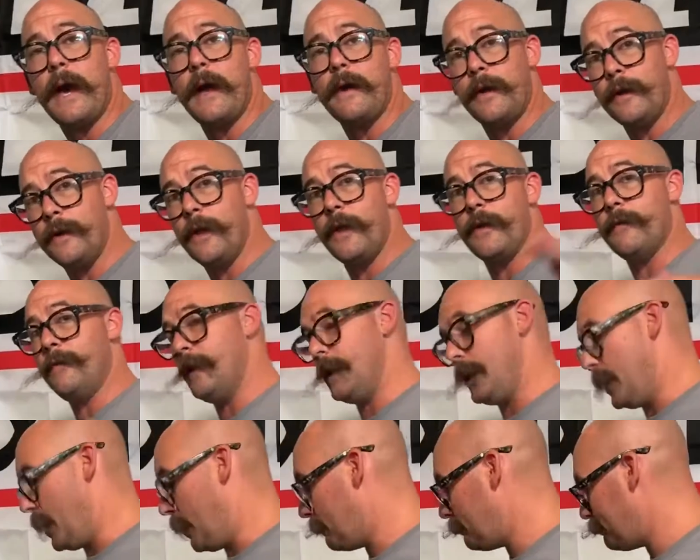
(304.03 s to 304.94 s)
that in another
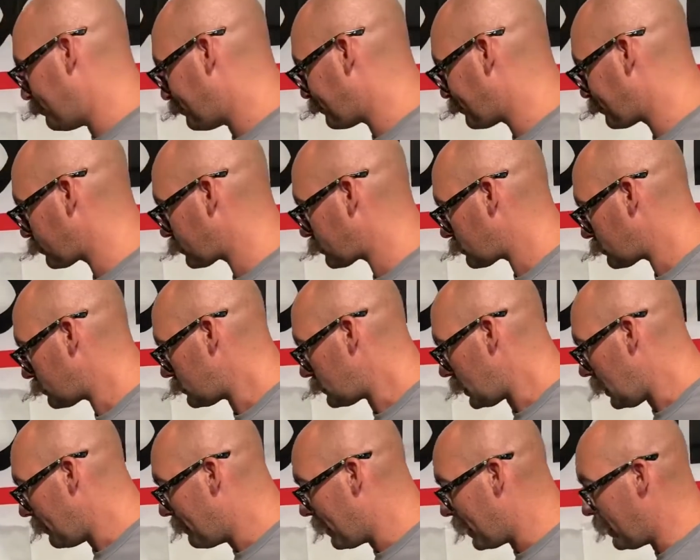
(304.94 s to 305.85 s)
video.
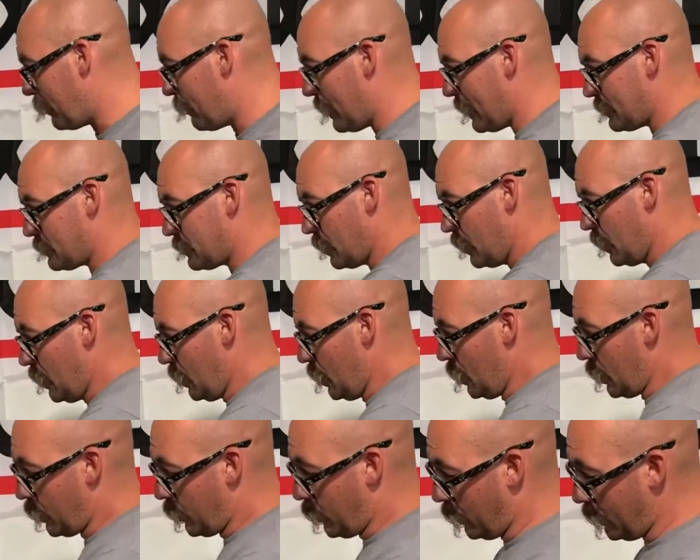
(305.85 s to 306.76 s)
But anyways,
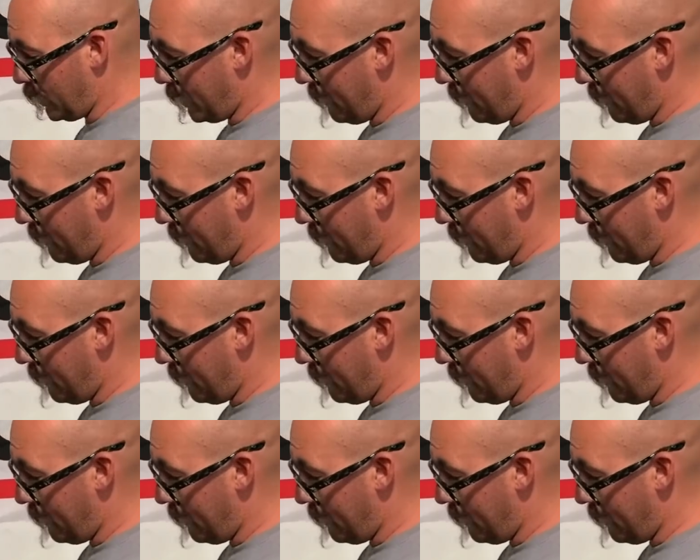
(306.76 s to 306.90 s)
cool